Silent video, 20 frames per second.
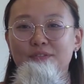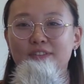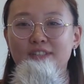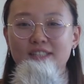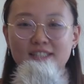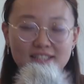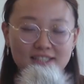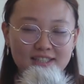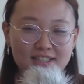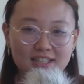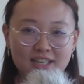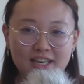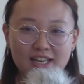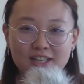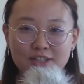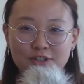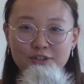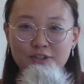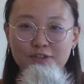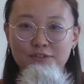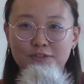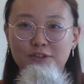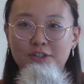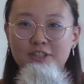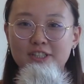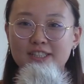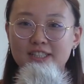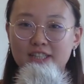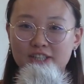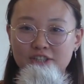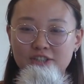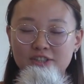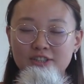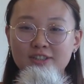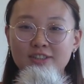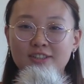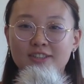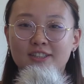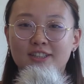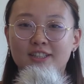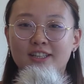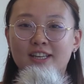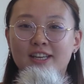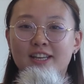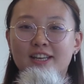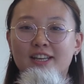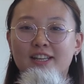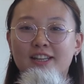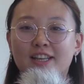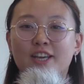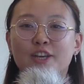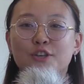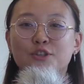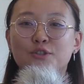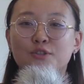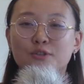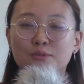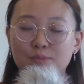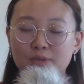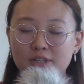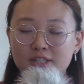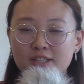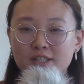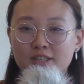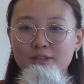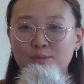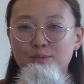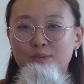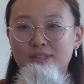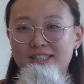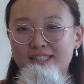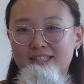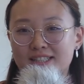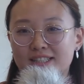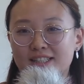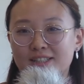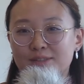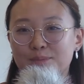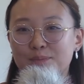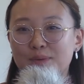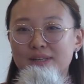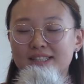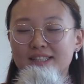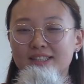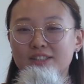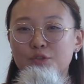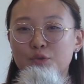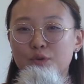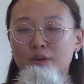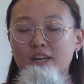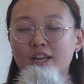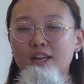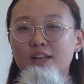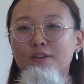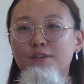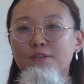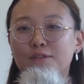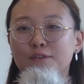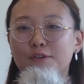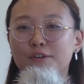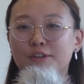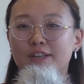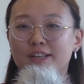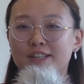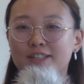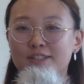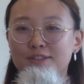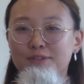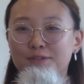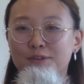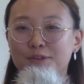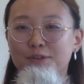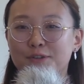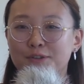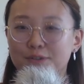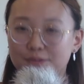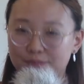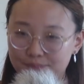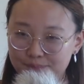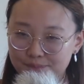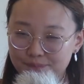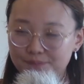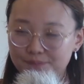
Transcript: This is the end of our session. Thank you so much, Mr. Passang Tshering, for the interview.